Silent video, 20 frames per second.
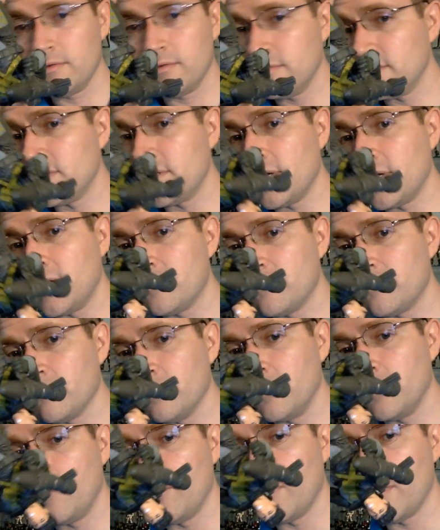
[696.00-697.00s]
stays
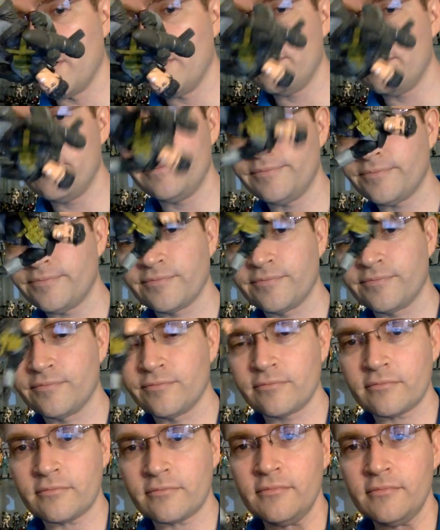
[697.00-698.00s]
really well.
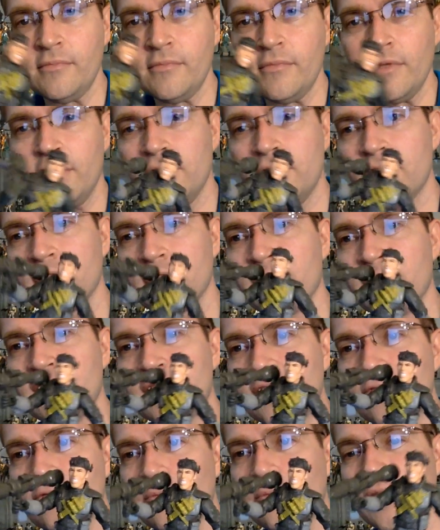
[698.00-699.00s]
So
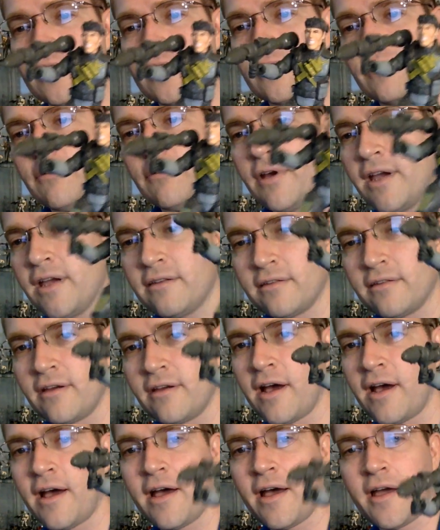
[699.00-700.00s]
this would be a great
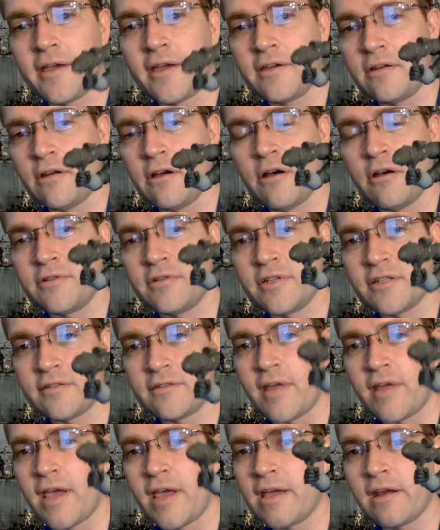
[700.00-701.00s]
guy,
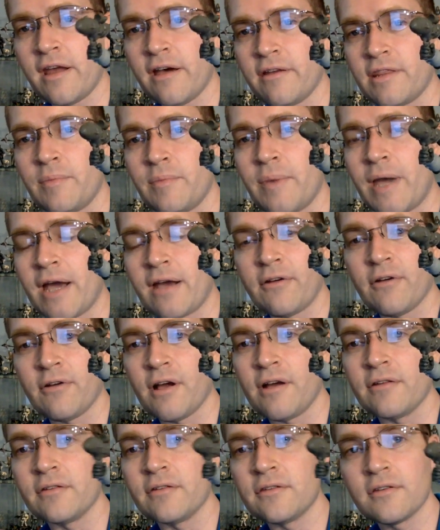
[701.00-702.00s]
just hanging out in the
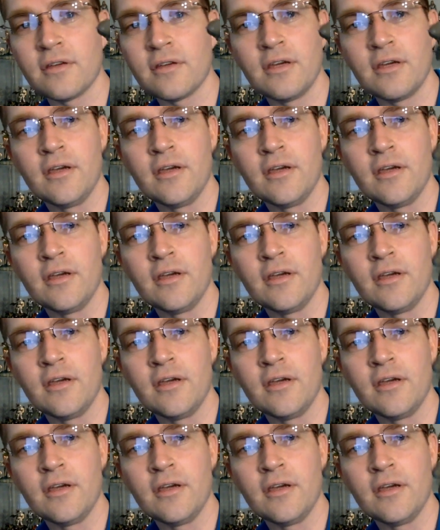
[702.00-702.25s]
background.